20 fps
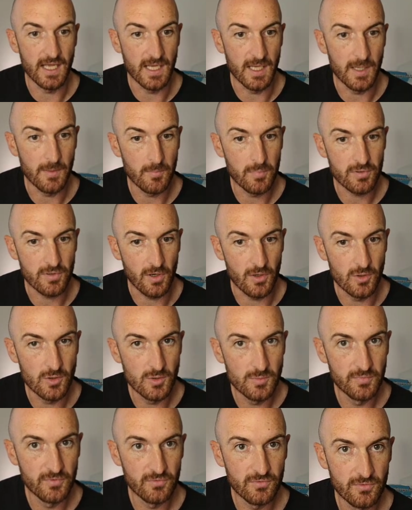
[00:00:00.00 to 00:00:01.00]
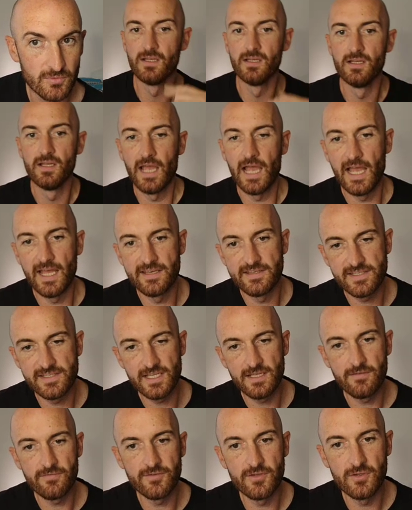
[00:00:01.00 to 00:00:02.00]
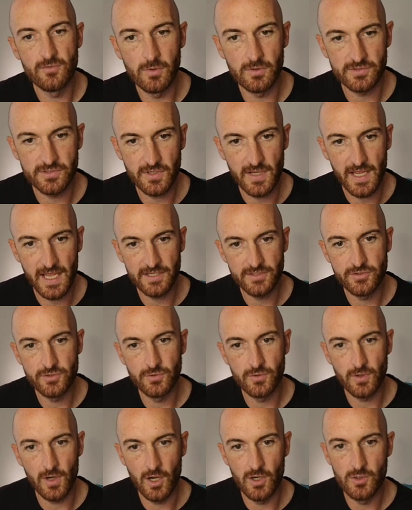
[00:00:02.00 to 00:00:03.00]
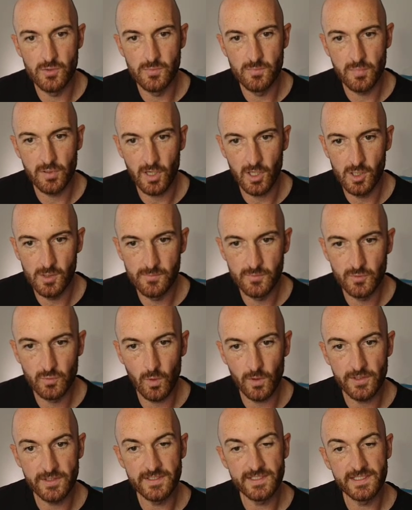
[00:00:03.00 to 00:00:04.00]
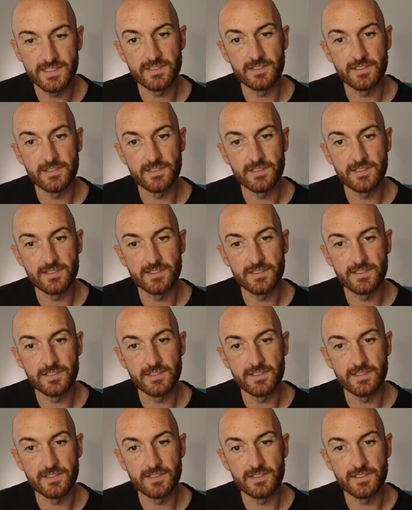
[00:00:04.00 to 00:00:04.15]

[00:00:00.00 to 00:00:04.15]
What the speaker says: probes. And if you want to add your own probes, what you need to